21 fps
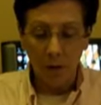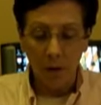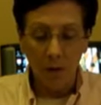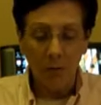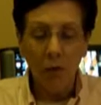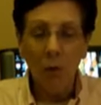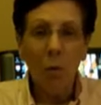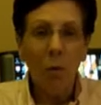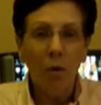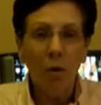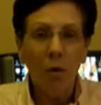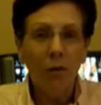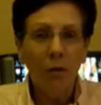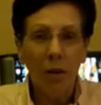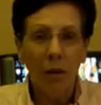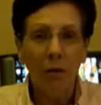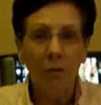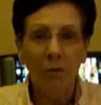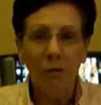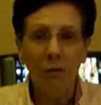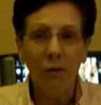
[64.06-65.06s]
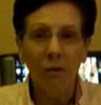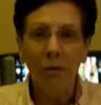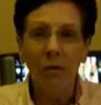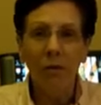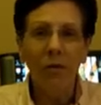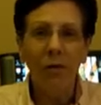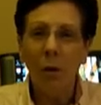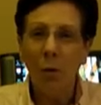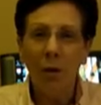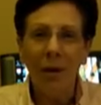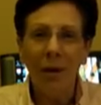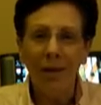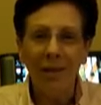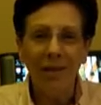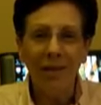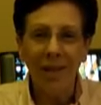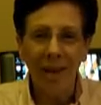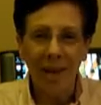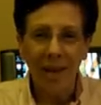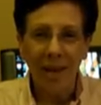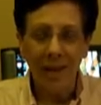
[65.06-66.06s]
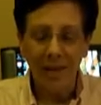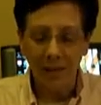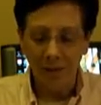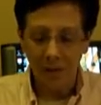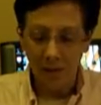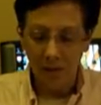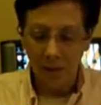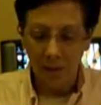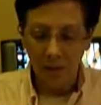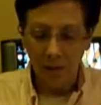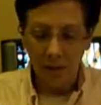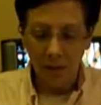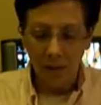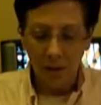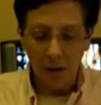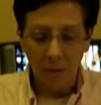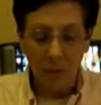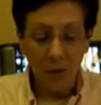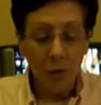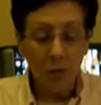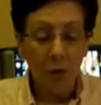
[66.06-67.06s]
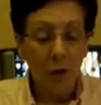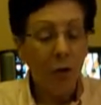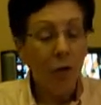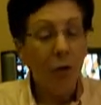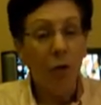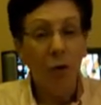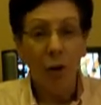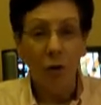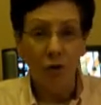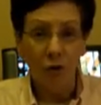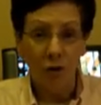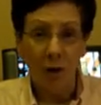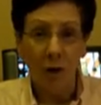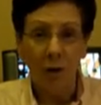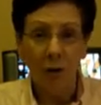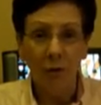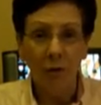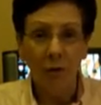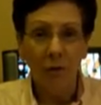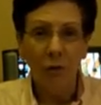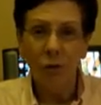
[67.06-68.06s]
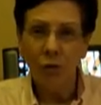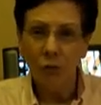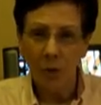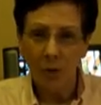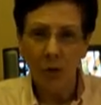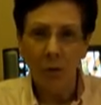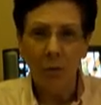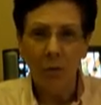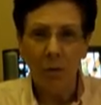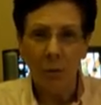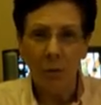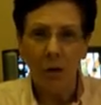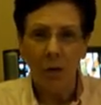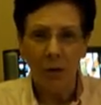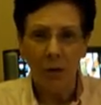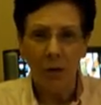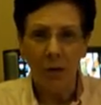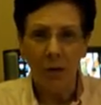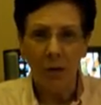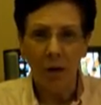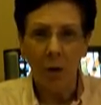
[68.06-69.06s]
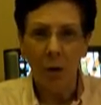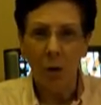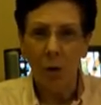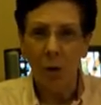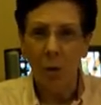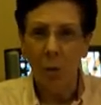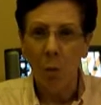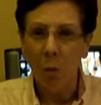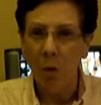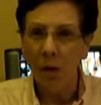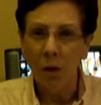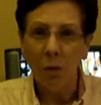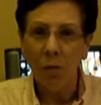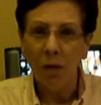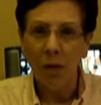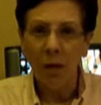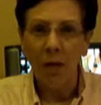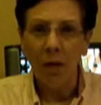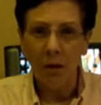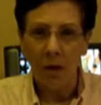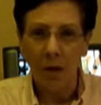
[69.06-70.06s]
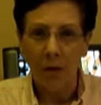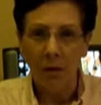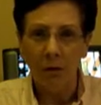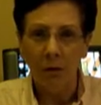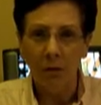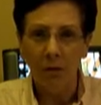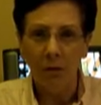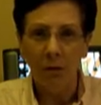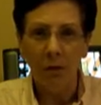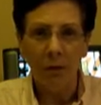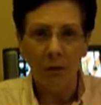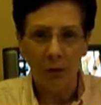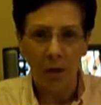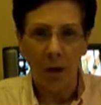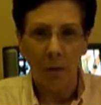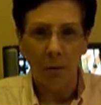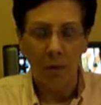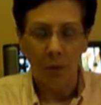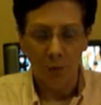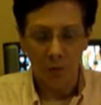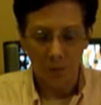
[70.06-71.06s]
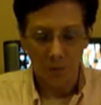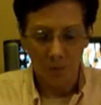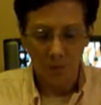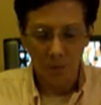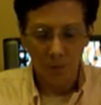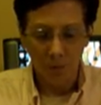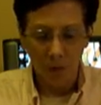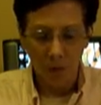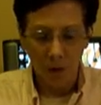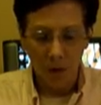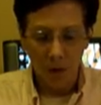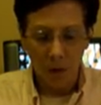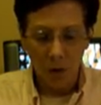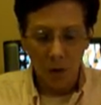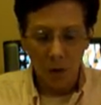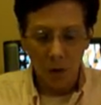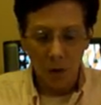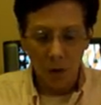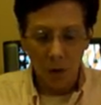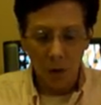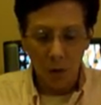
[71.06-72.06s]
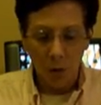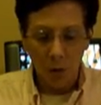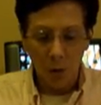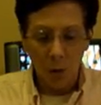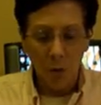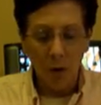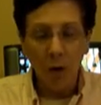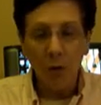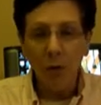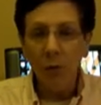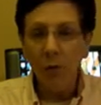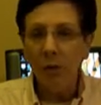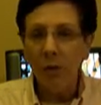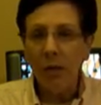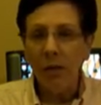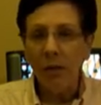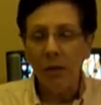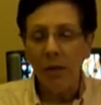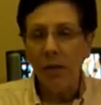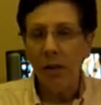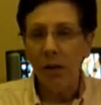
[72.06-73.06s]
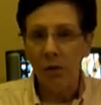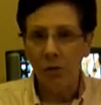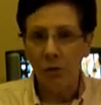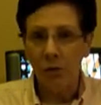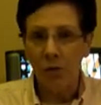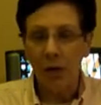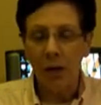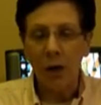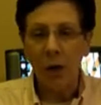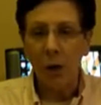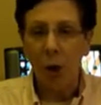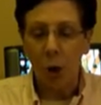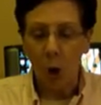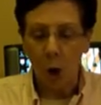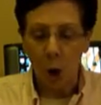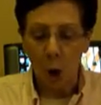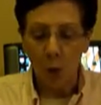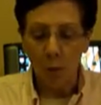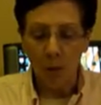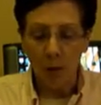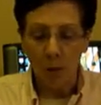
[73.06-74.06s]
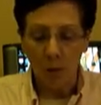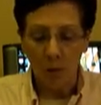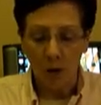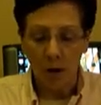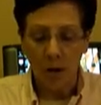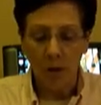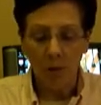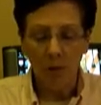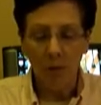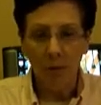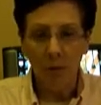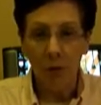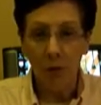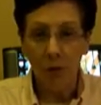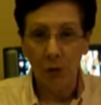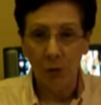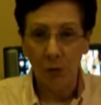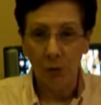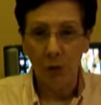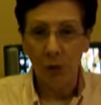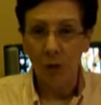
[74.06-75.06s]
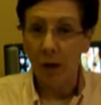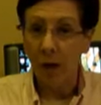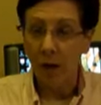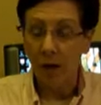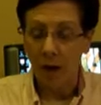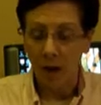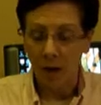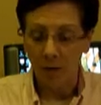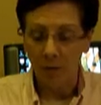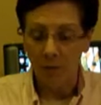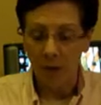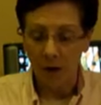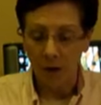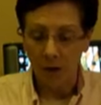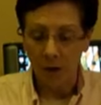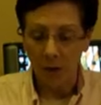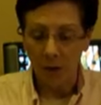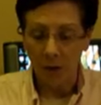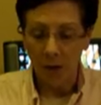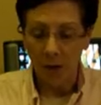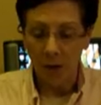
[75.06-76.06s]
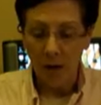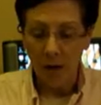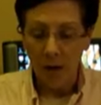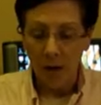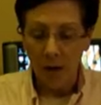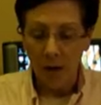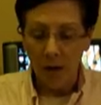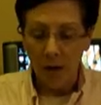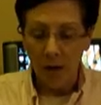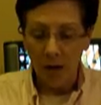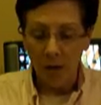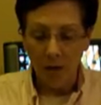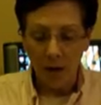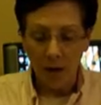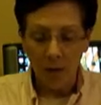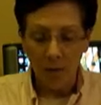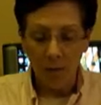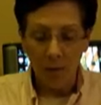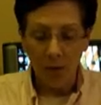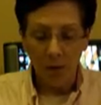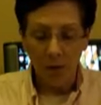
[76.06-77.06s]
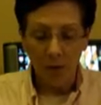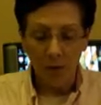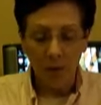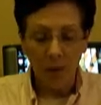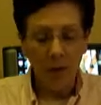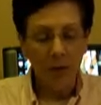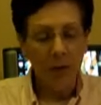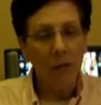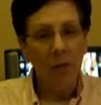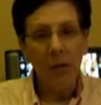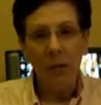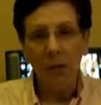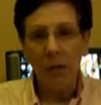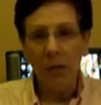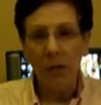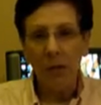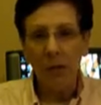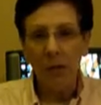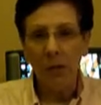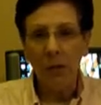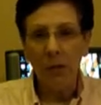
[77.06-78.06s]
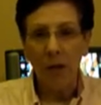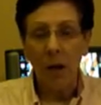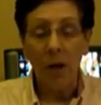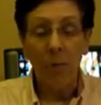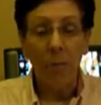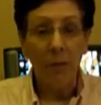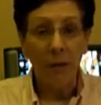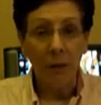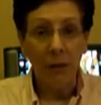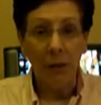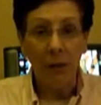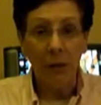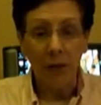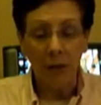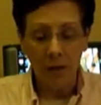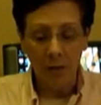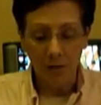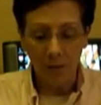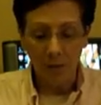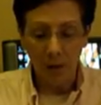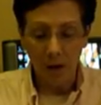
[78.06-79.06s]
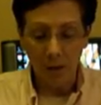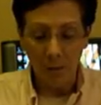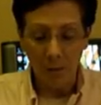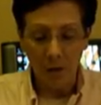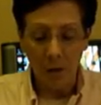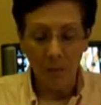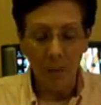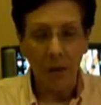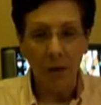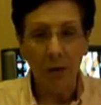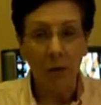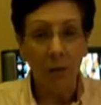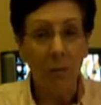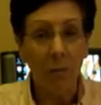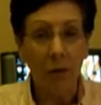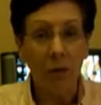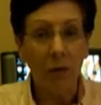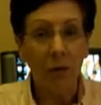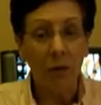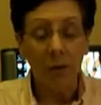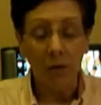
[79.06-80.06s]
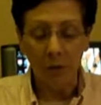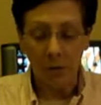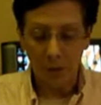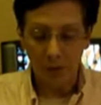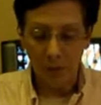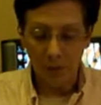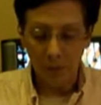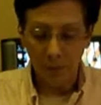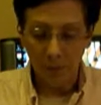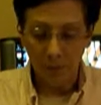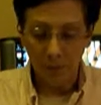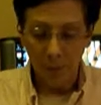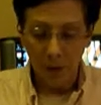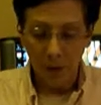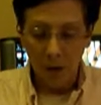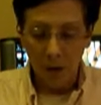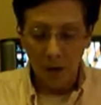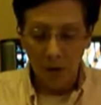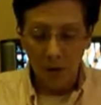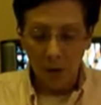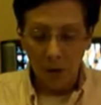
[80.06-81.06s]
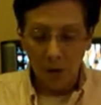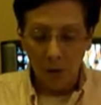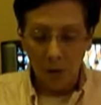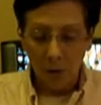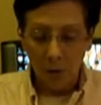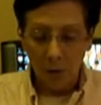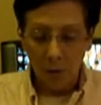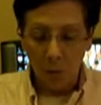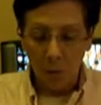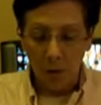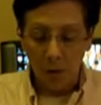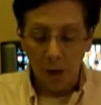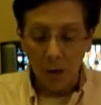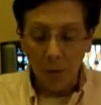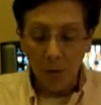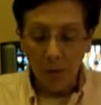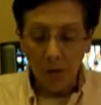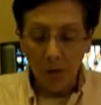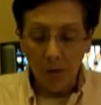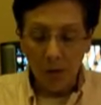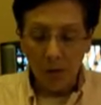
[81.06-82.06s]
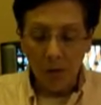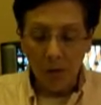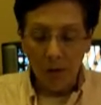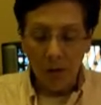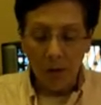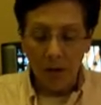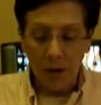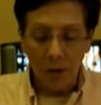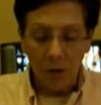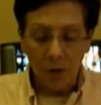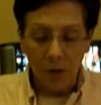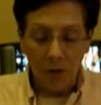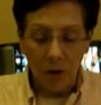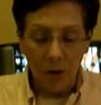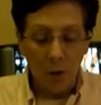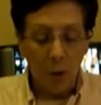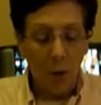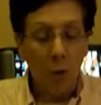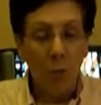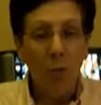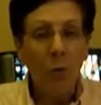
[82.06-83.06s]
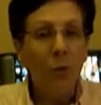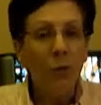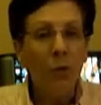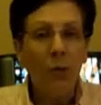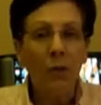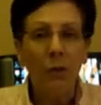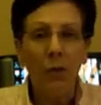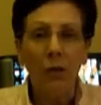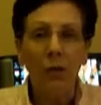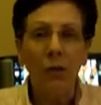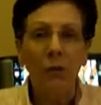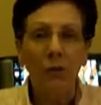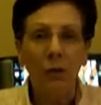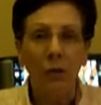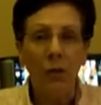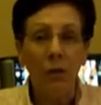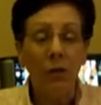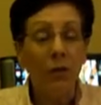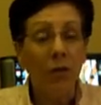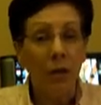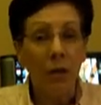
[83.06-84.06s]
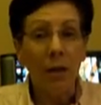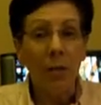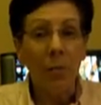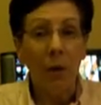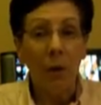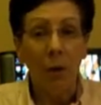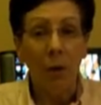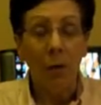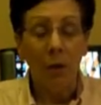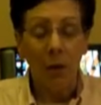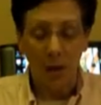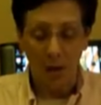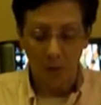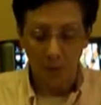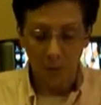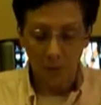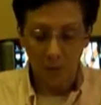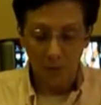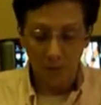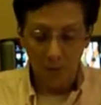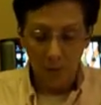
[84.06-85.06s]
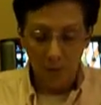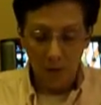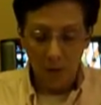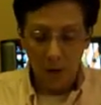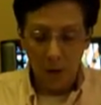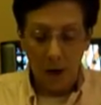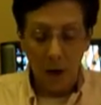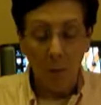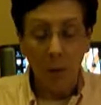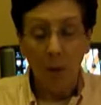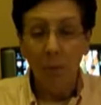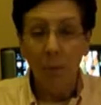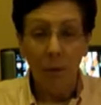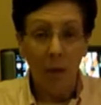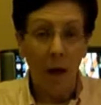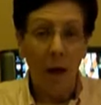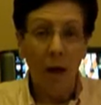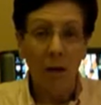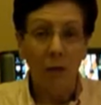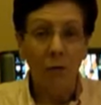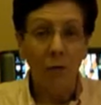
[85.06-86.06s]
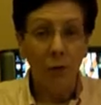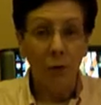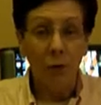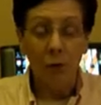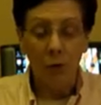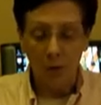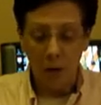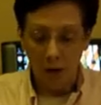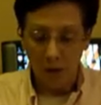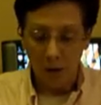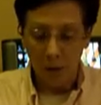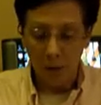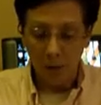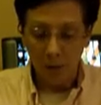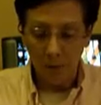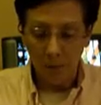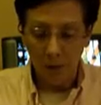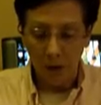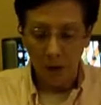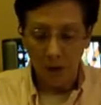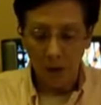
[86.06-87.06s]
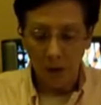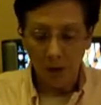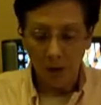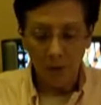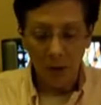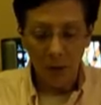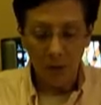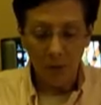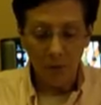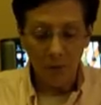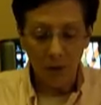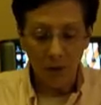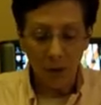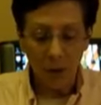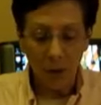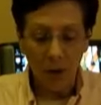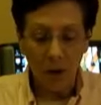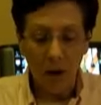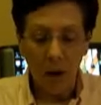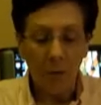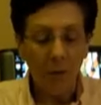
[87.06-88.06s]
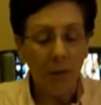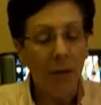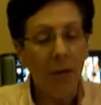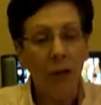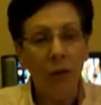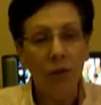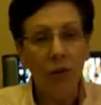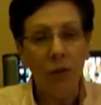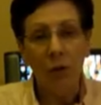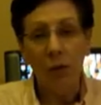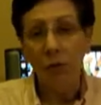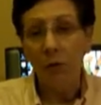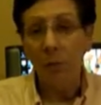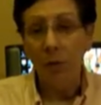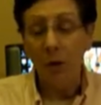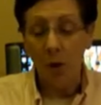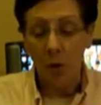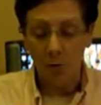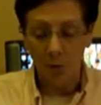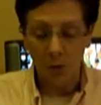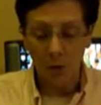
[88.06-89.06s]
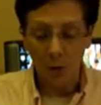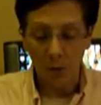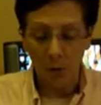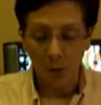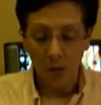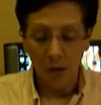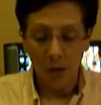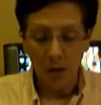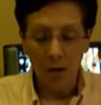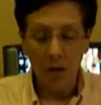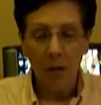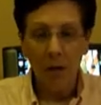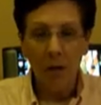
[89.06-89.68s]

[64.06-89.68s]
If you want our television, go ahead and take it. If you try to hurt our child, trust me when I say we don't need a gun to stop you. We are losing teenagers at an alarming rate to suicide and violence, and yet America still insists on belittling and minimizing mental illness. When I was 16, I tried almost successfully to take my own life. I went blind for 2 days, and I still have physical complications from the overdose.